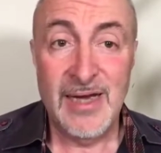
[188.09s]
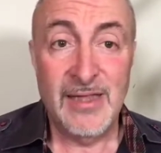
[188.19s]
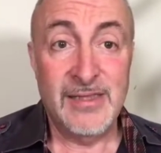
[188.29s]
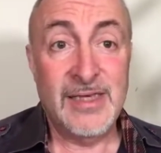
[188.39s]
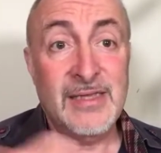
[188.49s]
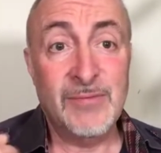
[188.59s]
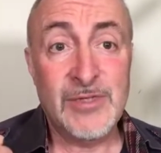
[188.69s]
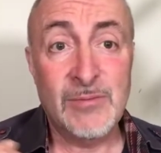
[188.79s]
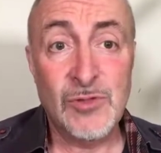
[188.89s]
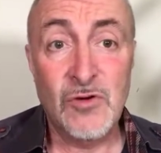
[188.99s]
they think that I'm
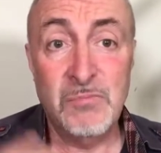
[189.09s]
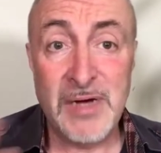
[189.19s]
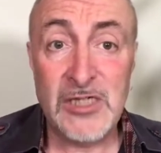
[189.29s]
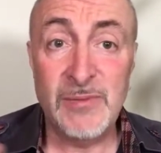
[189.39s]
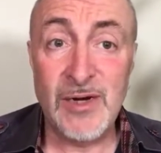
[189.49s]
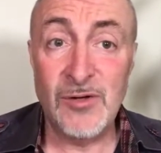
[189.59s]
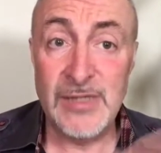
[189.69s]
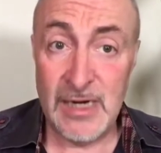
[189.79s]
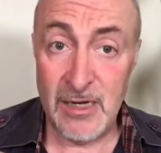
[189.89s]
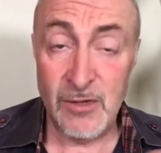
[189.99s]
some sort of matchmaker or
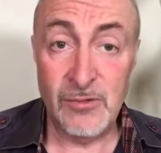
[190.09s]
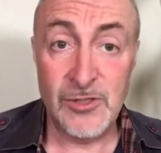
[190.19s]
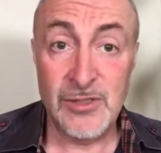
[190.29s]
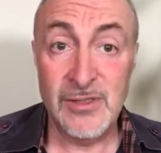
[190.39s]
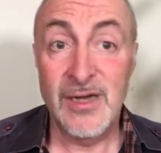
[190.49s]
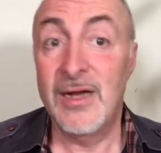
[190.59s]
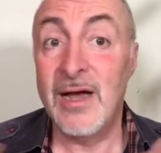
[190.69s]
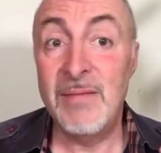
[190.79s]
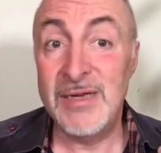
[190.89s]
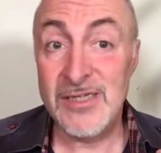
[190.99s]
dating coach, and
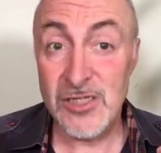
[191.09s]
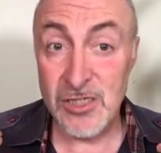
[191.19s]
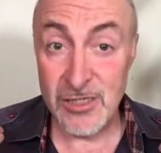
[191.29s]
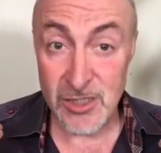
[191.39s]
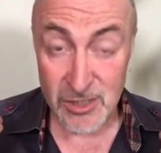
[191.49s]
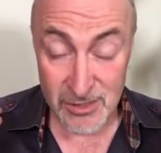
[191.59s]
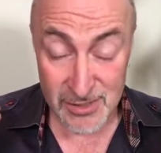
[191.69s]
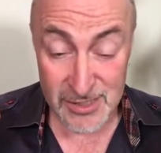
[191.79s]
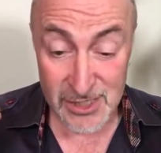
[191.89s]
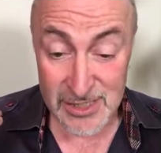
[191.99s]
I'm
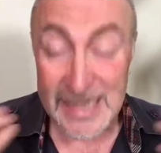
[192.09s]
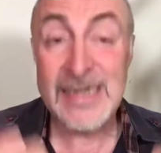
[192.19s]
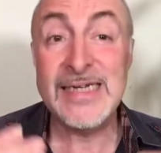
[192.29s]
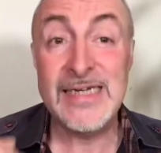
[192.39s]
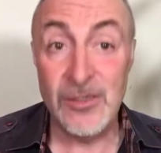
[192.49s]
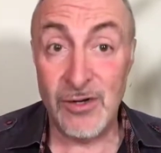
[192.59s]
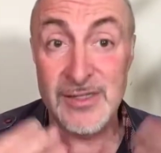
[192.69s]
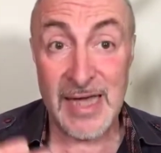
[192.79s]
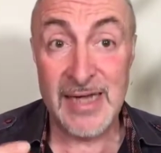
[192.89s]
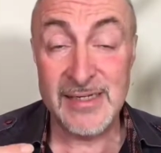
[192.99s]
distinctly not
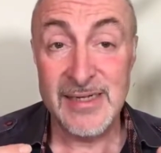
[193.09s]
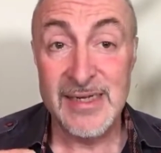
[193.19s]
that.